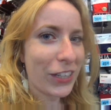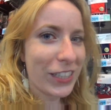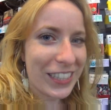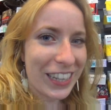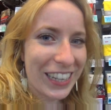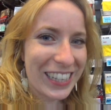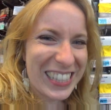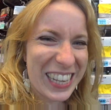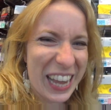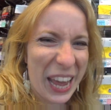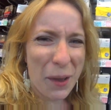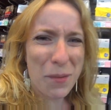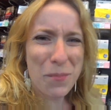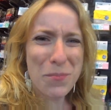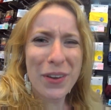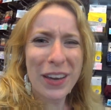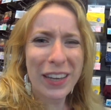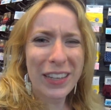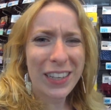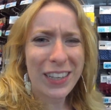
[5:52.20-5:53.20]
size
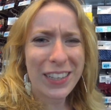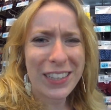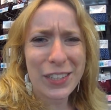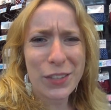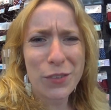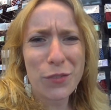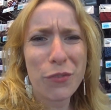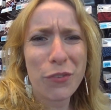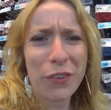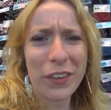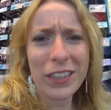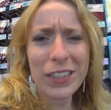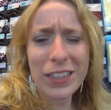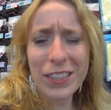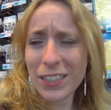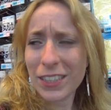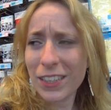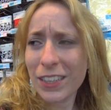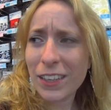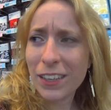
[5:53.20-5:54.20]
M and it didn't fit.
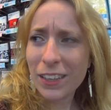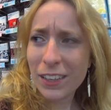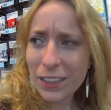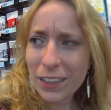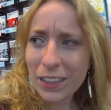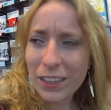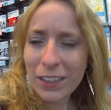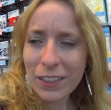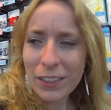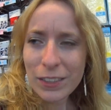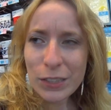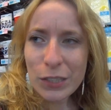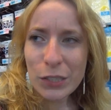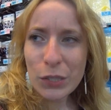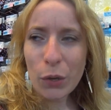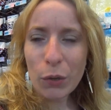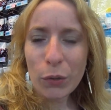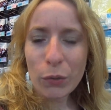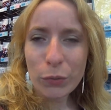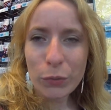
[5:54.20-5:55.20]

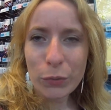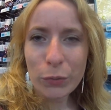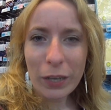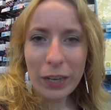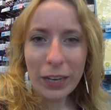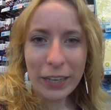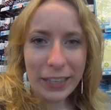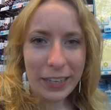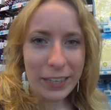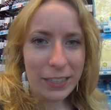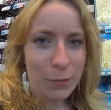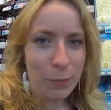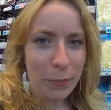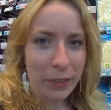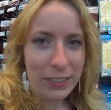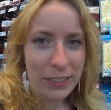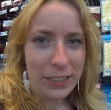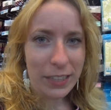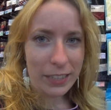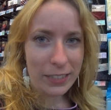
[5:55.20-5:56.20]
So I guess
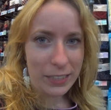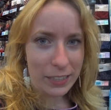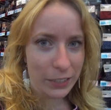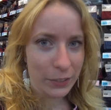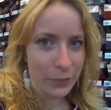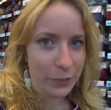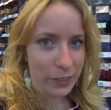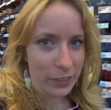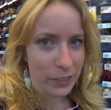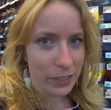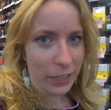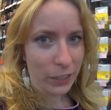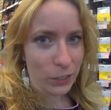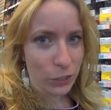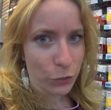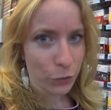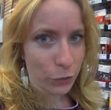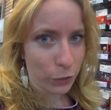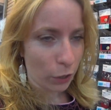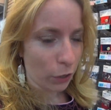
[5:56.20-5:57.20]
my size here is
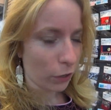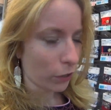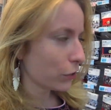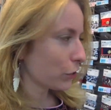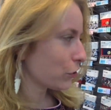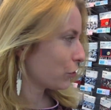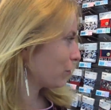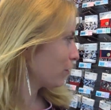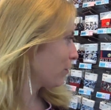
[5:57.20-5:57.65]
extra large.